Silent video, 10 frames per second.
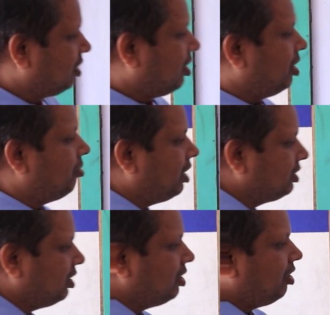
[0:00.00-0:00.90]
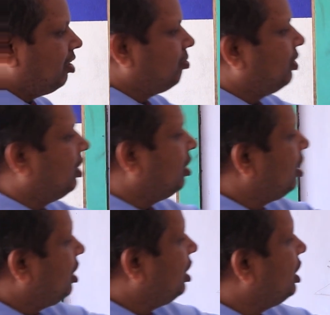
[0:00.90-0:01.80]
conversion of
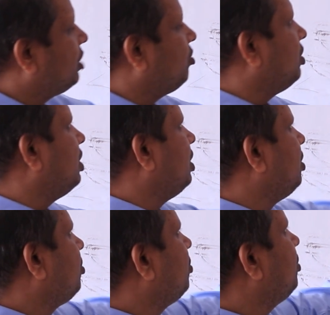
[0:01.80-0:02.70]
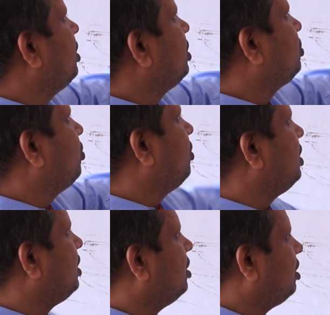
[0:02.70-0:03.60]
a liquid into
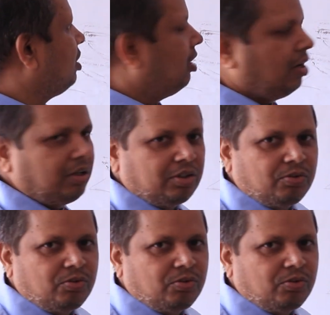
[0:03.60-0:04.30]
solid on